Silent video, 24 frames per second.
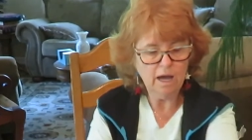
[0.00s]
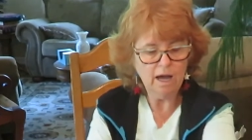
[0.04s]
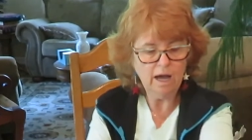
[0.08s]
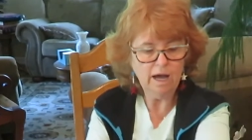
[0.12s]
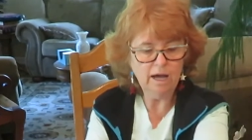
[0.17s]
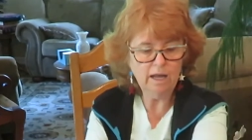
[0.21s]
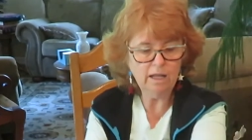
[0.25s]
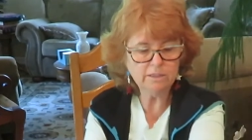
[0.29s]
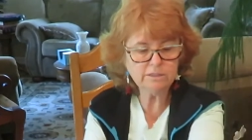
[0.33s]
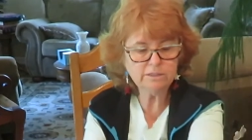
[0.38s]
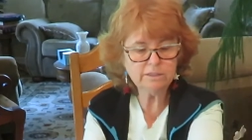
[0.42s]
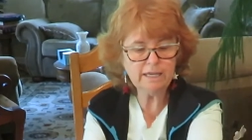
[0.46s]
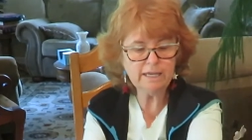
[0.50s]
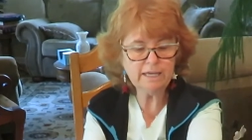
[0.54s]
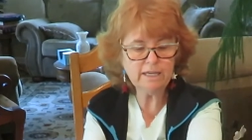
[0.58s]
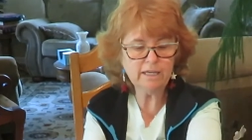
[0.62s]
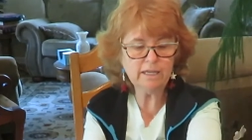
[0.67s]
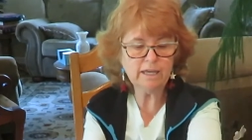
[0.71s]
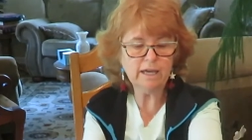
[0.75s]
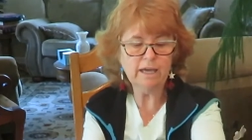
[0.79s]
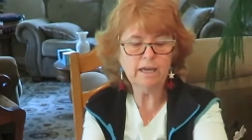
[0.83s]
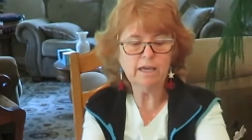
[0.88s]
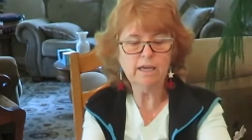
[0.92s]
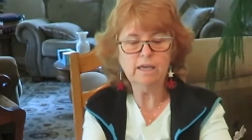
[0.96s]
I'll
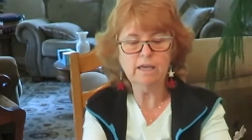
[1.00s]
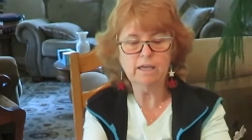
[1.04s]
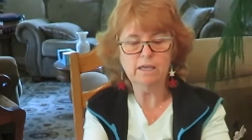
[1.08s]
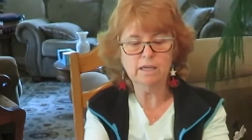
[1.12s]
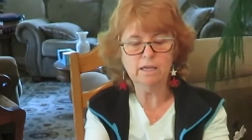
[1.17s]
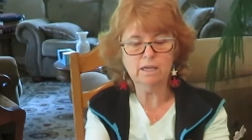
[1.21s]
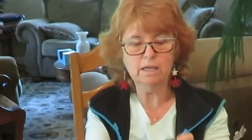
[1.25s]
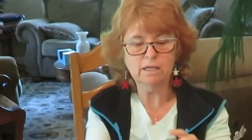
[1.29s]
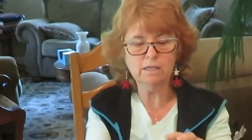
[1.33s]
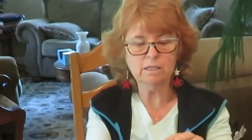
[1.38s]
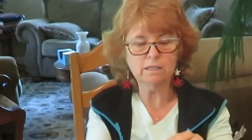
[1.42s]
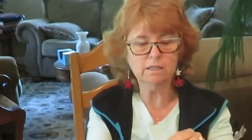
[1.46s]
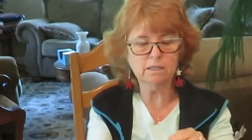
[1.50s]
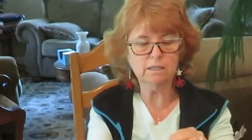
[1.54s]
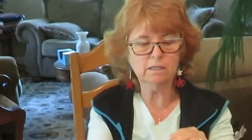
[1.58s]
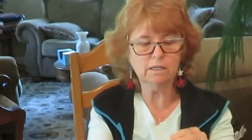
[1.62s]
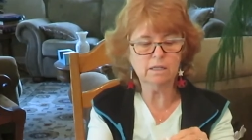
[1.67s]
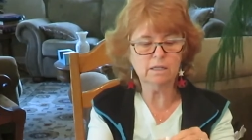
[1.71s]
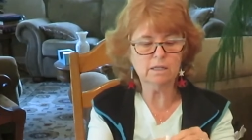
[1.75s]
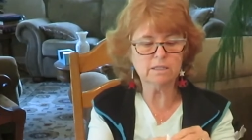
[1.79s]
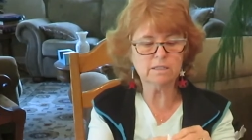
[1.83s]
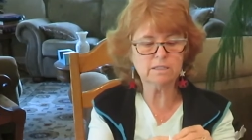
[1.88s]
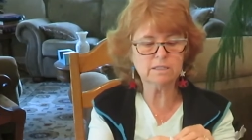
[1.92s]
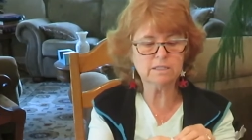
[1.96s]
take a
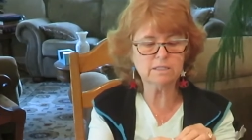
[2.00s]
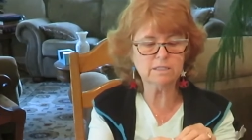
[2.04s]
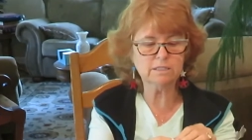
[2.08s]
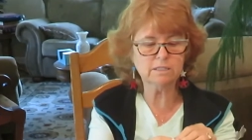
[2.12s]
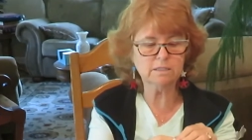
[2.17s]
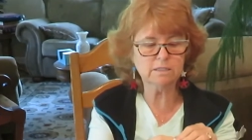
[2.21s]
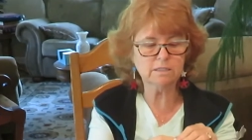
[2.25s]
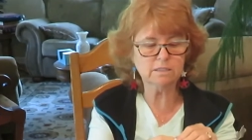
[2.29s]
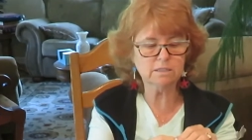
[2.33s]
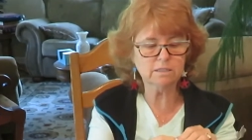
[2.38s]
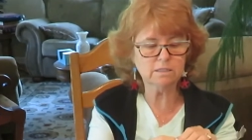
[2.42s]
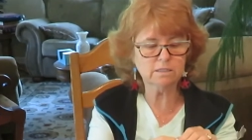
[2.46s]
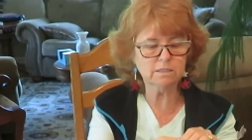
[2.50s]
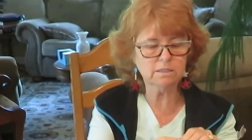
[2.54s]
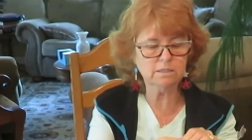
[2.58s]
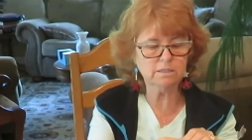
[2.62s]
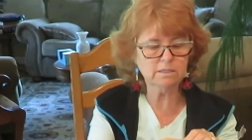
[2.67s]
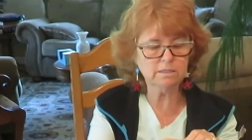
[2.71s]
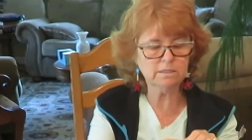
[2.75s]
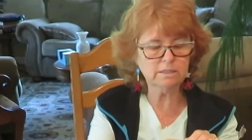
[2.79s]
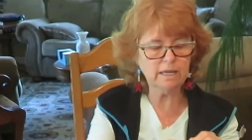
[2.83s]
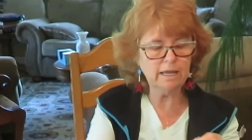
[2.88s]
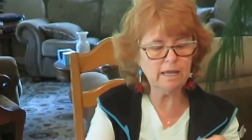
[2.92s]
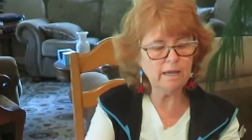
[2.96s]
little
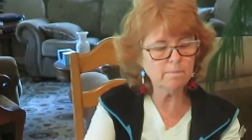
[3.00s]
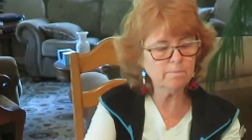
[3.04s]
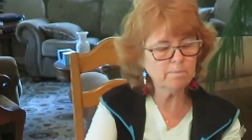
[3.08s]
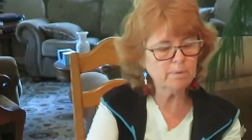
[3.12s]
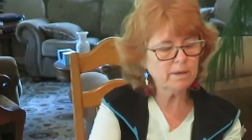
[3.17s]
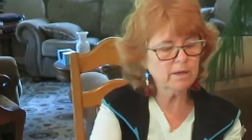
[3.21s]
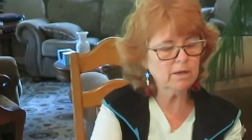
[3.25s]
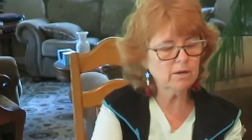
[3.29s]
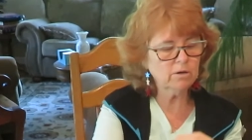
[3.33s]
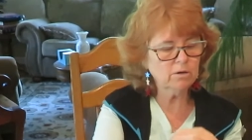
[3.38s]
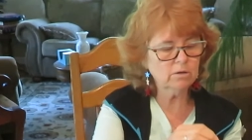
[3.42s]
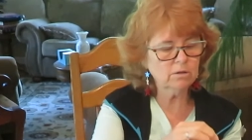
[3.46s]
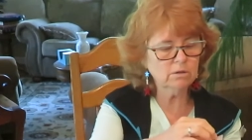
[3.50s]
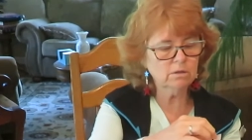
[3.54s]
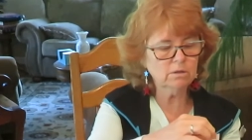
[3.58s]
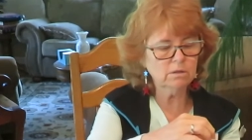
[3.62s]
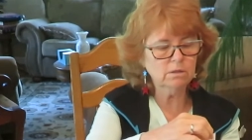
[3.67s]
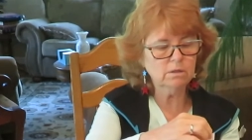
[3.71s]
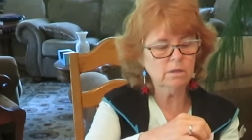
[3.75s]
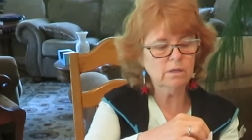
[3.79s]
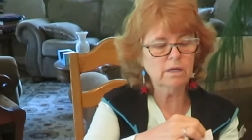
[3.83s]
stamp here.